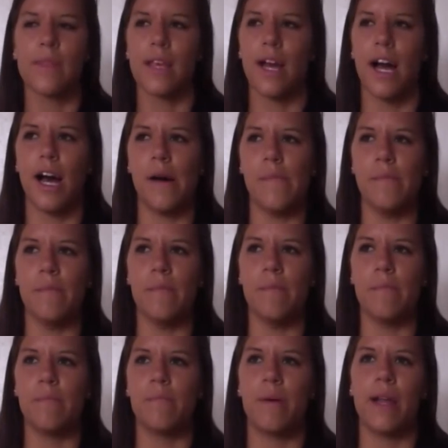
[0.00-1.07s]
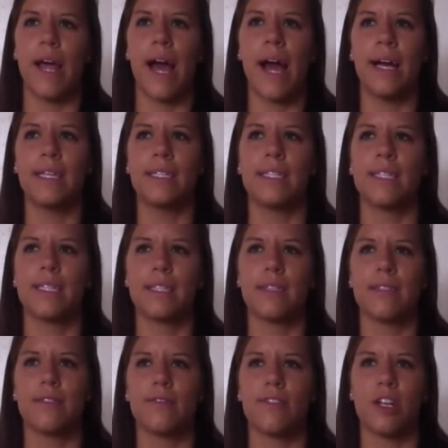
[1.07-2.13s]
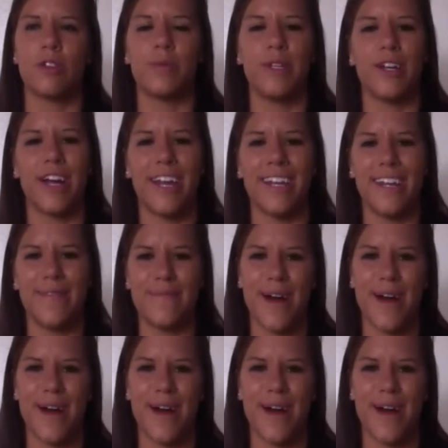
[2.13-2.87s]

Um, but as freshman year ended,